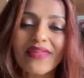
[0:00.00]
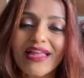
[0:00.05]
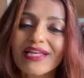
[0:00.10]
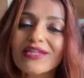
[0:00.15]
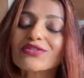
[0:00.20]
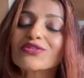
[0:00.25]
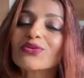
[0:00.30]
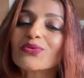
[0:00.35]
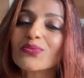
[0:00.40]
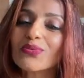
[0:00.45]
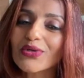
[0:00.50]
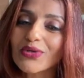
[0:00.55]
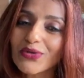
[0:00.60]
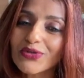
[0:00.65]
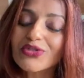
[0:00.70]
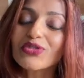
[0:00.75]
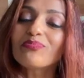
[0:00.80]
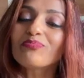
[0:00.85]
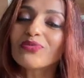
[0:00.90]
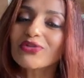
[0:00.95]
So we're going
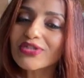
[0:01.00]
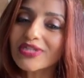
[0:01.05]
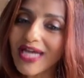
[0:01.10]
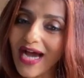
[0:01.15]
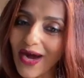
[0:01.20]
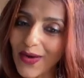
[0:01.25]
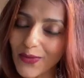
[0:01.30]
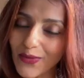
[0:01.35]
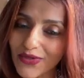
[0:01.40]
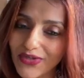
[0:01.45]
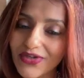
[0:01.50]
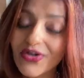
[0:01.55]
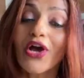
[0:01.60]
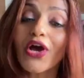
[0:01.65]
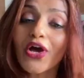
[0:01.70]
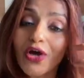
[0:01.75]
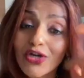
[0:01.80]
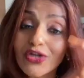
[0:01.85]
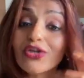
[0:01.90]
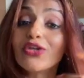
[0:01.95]
to put our
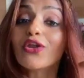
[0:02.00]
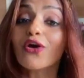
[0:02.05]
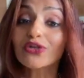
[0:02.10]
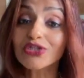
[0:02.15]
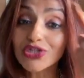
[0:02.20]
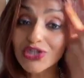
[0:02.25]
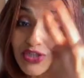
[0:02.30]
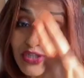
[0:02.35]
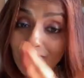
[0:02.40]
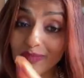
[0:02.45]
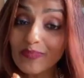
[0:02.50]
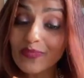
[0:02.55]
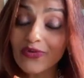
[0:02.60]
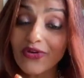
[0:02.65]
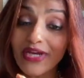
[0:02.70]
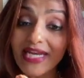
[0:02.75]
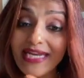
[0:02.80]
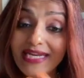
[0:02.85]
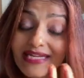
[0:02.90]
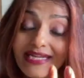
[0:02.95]
logical
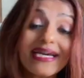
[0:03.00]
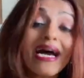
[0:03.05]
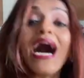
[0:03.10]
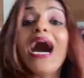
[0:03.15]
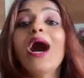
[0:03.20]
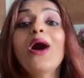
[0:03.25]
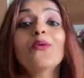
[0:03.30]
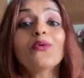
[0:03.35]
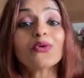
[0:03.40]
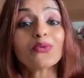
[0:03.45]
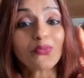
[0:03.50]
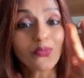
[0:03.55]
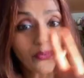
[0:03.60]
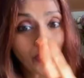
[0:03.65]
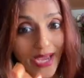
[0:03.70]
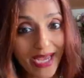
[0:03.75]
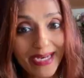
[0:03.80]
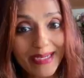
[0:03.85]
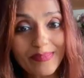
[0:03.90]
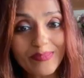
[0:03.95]
brain, our
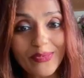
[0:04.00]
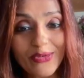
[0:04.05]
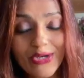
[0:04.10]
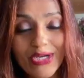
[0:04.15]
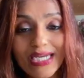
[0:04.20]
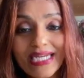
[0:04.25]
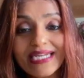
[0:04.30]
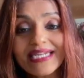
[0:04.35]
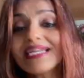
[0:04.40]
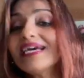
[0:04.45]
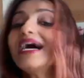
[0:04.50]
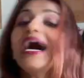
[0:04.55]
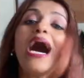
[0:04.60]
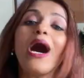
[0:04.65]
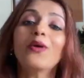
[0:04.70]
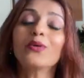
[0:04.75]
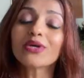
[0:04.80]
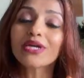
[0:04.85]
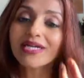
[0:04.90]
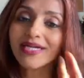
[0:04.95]
well brain,
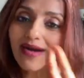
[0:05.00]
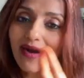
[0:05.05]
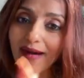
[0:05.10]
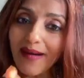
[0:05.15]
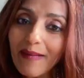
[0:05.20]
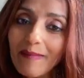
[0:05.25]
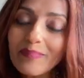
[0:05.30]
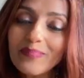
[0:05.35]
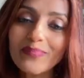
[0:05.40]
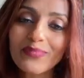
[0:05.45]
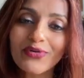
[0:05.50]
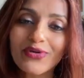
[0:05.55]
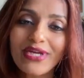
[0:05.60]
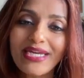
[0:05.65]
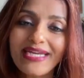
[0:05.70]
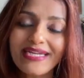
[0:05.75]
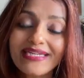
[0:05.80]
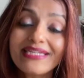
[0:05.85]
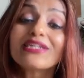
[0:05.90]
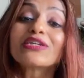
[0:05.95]
our calm
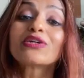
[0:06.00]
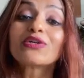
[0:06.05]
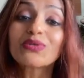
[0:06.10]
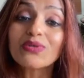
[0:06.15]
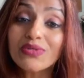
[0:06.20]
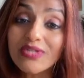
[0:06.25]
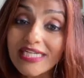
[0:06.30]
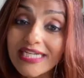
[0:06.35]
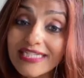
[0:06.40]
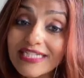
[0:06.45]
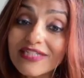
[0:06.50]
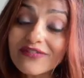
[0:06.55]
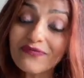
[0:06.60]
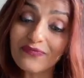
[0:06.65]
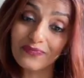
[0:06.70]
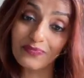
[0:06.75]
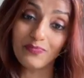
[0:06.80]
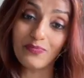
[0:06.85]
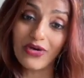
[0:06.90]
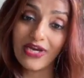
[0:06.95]
brain, creative
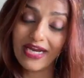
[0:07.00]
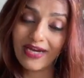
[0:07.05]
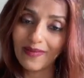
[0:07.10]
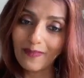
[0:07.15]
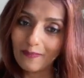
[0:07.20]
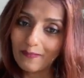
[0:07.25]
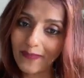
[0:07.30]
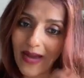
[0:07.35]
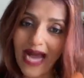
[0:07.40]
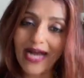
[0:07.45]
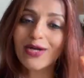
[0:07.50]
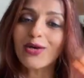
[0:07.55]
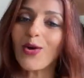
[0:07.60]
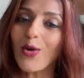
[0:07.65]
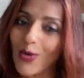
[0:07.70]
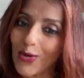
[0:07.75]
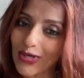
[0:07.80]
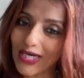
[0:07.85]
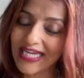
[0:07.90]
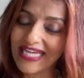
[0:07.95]
brain back
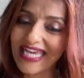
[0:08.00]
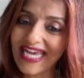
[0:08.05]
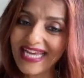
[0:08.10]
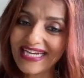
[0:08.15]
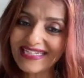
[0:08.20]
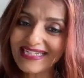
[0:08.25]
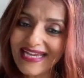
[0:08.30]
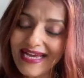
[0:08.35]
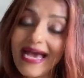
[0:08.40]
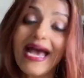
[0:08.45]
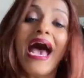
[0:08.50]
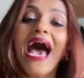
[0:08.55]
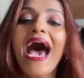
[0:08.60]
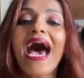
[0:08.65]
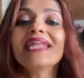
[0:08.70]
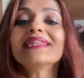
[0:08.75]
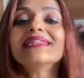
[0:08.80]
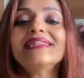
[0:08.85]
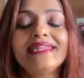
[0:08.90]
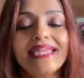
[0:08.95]
on again,
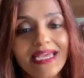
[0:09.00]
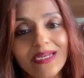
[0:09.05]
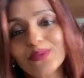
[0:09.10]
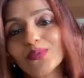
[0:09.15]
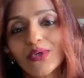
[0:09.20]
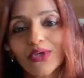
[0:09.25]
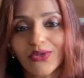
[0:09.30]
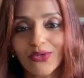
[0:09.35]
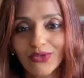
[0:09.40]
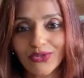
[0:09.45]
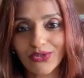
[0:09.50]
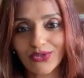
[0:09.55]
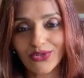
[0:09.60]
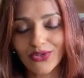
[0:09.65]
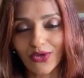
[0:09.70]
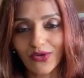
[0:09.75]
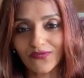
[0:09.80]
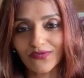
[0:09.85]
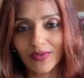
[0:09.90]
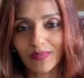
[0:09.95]
and then we're going to
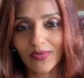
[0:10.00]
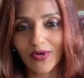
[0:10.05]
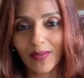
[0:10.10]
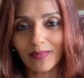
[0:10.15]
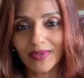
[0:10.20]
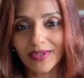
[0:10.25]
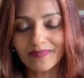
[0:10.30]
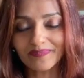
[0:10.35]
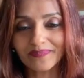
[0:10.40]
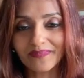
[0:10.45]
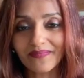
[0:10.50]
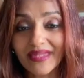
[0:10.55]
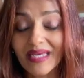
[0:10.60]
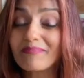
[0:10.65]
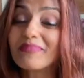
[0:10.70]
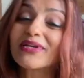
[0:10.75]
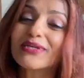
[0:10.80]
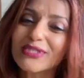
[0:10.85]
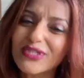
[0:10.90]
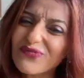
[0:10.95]
solve the problem.
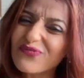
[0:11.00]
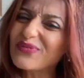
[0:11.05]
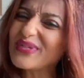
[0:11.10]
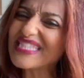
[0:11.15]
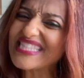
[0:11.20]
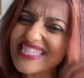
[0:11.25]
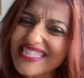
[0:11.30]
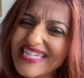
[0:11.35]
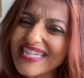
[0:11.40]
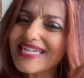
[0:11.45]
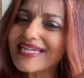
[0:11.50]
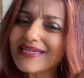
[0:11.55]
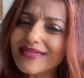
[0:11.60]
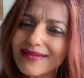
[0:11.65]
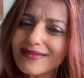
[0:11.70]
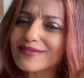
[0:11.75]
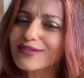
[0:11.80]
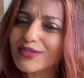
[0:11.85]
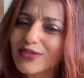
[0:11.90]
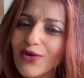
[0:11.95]
Because if we stay in
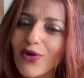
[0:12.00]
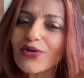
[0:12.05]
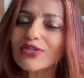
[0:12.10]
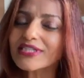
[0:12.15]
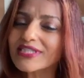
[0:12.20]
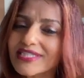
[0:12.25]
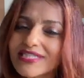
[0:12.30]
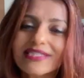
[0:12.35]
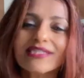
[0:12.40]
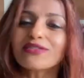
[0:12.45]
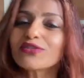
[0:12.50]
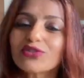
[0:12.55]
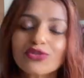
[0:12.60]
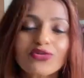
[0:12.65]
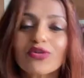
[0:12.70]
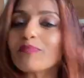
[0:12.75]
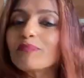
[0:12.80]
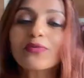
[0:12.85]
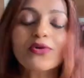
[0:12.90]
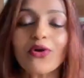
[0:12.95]
this constant
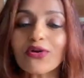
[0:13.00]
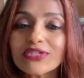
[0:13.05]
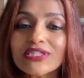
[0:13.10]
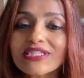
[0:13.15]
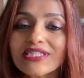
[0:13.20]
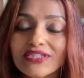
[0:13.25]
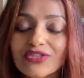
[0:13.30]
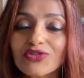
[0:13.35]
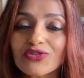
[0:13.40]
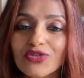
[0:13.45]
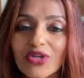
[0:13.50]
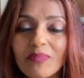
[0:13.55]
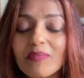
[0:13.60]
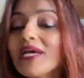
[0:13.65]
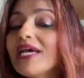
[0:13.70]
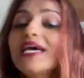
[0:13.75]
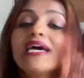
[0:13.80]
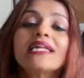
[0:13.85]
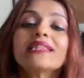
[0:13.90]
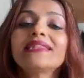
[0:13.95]
trip,
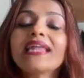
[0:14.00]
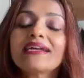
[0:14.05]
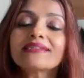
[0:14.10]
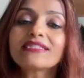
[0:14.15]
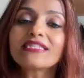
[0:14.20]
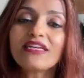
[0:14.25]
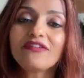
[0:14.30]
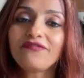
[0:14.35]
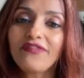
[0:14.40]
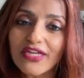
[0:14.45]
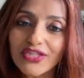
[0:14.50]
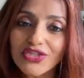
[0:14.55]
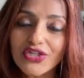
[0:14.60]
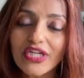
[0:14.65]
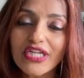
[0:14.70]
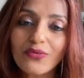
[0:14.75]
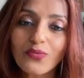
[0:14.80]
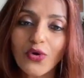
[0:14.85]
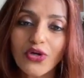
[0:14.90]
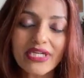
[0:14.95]
that's eventually
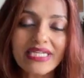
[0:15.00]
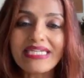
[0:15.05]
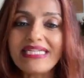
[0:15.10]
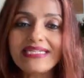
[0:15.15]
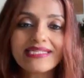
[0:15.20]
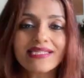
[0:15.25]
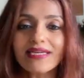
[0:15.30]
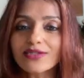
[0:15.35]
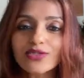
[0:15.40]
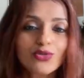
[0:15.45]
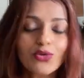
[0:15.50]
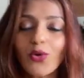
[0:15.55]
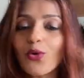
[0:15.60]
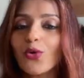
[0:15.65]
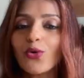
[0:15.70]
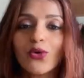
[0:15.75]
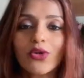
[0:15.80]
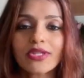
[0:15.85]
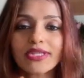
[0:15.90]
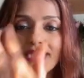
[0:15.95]
what leads us to
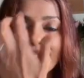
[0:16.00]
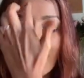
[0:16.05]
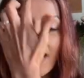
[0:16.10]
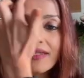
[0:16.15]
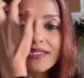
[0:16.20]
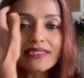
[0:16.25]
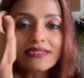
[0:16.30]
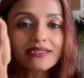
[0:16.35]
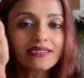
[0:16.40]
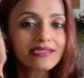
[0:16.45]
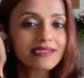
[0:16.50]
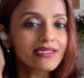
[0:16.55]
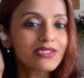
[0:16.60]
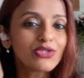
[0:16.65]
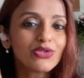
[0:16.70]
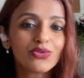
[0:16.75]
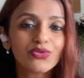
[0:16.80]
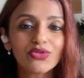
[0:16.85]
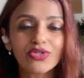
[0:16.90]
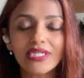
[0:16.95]
all the articles that
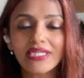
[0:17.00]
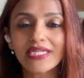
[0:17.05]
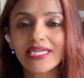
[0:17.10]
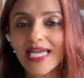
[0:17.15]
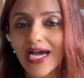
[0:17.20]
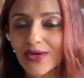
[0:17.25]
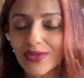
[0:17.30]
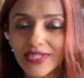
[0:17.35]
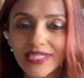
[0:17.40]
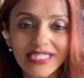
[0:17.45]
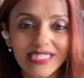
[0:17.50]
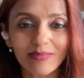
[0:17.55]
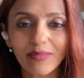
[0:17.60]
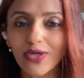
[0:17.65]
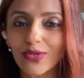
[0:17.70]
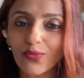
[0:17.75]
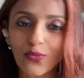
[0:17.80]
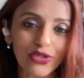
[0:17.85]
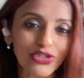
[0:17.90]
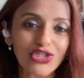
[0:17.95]
you read nowadays
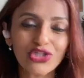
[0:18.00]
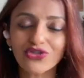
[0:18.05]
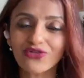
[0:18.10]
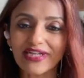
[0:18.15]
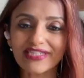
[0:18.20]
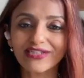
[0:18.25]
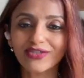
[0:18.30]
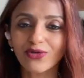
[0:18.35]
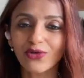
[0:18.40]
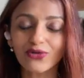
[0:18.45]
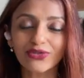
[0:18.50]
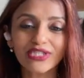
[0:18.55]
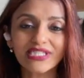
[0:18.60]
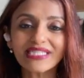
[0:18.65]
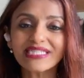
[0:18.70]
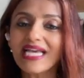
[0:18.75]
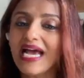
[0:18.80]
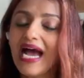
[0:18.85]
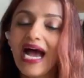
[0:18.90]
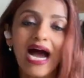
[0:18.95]
about what stress causes:
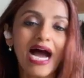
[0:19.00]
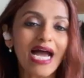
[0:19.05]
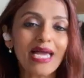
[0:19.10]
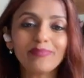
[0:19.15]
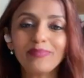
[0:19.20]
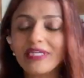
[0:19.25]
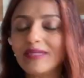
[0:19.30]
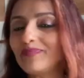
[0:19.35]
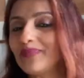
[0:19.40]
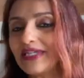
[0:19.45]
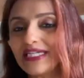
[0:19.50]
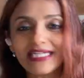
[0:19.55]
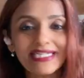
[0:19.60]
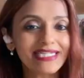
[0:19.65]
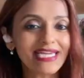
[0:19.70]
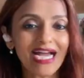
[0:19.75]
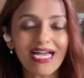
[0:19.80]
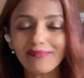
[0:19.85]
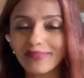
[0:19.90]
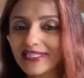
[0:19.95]
high BP,
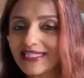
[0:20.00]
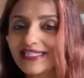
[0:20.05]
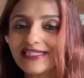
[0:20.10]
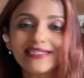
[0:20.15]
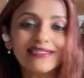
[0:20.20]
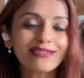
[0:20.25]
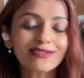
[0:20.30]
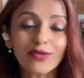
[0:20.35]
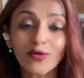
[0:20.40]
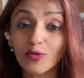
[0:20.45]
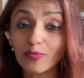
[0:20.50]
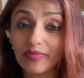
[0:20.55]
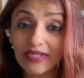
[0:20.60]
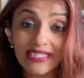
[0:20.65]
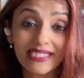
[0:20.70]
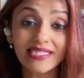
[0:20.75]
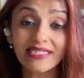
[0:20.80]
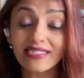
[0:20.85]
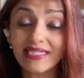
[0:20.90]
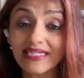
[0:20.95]
diabetes,
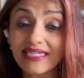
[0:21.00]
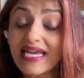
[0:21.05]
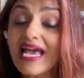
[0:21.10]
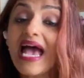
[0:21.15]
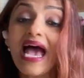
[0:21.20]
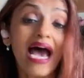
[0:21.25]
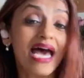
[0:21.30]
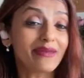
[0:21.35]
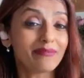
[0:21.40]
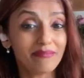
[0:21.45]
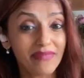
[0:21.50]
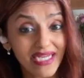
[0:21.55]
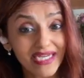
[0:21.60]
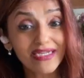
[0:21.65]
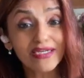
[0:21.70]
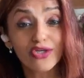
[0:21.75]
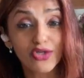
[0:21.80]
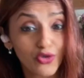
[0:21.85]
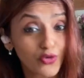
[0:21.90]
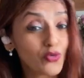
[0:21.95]
obesity, and make
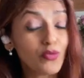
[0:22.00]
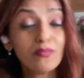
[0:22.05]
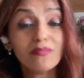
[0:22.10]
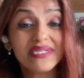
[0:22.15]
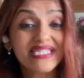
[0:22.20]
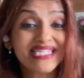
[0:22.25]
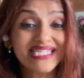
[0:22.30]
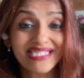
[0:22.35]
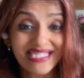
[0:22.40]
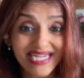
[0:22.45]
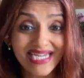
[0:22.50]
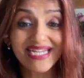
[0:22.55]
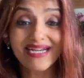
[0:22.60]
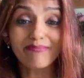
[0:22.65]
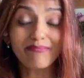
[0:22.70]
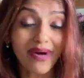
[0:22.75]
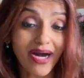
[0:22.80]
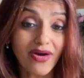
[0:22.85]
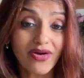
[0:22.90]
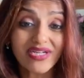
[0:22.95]
no mistake
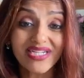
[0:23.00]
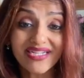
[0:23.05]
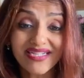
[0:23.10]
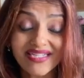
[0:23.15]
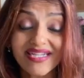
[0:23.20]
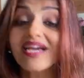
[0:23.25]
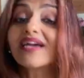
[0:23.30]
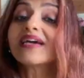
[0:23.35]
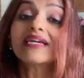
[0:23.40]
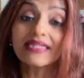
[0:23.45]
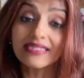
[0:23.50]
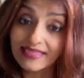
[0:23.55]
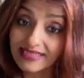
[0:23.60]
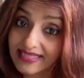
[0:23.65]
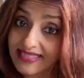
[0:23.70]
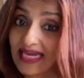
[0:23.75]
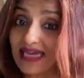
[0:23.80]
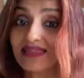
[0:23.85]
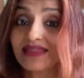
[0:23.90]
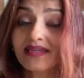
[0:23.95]
about it,
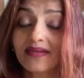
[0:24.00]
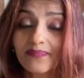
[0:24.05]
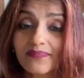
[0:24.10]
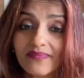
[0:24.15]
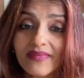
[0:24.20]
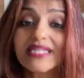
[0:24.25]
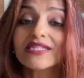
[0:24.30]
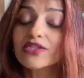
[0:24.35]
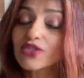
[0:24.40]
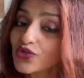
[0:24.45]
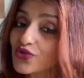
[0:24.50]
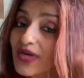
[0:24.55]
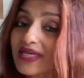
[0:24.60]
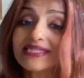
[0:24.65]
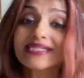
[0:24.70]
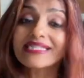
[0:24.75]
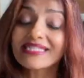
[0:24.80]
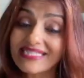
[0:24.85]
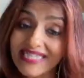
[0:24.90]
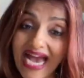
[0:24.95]
death.
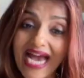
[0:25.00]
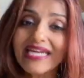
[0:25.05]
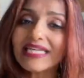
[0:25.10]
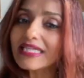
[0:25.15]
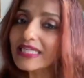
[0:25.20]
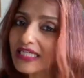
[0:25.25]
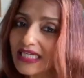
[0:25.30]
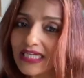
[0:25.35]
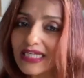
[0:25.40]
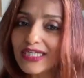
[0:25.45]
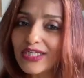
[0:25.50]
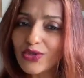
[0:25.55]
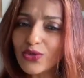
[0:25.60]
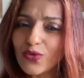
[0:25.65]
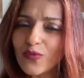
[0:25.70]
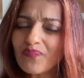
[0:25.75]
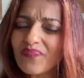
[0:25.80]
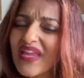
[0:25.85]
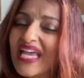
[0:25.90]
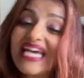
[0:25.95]
Stress can kill you.
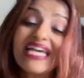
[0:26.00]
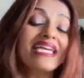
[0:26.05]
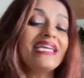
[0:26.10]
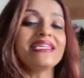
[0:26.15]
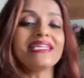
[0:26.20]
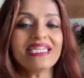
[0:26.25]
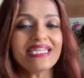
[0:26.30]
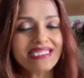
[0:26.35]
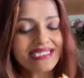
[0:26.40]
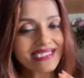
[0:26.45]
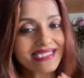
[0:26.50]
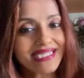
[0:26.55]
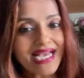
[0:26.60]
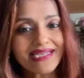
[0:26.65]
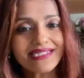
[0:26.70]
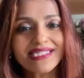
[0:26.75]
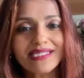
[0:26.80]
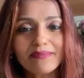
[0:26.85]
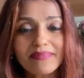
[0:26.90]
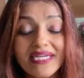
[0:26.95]
It
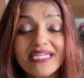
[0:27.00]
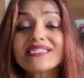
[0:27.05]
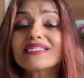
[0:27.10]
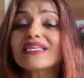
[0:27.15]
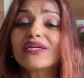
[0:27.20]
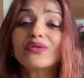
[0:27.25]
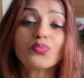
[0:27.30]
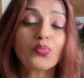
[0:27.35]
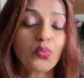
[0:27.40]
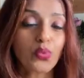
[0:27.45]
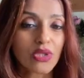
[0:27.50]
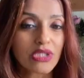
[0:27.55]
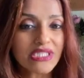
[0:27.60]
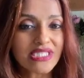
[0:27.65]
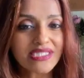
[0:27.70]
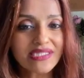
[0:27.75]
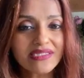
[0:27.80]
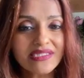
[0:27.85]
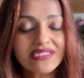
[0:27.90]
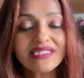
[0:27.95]
exacerbates, it
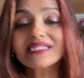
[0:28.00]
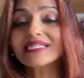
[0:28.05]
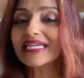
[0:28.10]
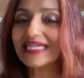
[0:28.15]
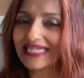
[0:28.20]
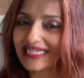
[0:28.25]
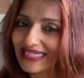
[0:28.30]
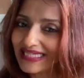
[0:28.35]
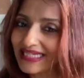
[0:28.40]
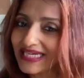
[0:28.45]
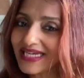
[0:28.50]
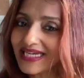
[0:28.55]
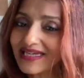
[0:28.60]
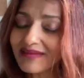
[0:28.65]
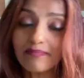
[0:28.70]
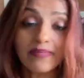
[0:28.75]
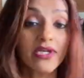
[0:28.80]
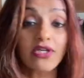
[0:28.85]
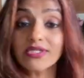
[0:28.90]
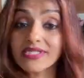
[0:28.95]
worsens healing,
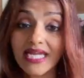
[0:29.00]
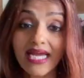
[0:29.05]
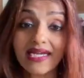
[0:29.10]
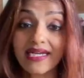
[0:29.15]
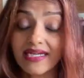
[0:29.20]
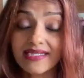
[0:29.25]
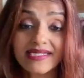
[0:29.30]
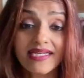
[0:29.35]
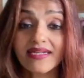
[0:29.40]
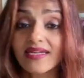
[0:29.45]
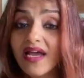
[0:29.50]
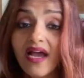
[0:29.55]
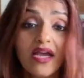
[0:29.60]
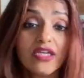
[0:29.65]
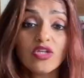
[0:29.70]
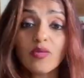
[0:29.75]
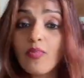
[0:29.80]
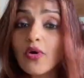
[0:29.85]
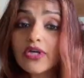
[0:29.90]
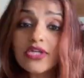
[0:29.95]
because like I said,
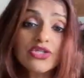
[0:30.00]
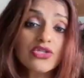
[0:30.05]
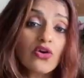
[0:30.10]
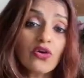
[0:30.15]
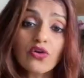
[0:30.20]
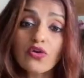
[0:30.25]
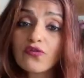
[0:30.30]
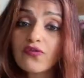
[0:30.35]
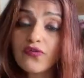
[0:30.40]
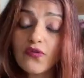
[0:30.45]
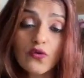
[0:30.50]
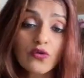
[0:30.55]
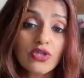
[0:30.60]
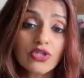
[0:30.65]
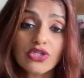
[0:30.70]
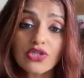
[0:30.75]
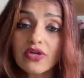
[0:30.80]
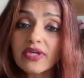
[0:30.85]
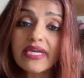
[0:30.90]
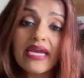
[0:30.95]
your body's not going to focus
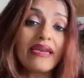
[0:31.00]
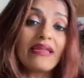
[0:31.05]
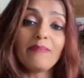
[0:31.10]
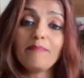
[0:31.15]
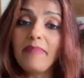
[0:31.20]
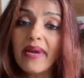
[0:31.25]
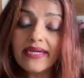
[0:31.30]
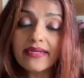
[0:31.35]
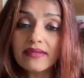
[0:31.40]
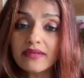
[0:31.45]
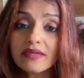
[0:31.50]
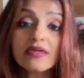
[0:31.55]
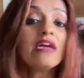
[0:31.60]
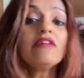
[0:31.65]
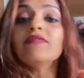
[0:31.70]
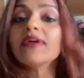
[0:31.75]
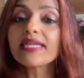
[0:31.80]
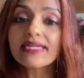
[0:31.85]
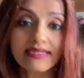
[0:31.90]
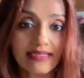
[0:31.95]
on getting better
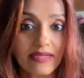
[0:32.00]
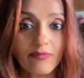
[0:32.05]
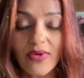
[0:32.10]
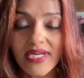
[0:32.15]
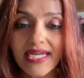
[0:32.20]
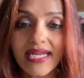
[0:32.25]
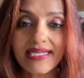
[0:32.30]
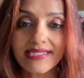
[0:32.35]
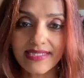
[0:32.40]
when it has a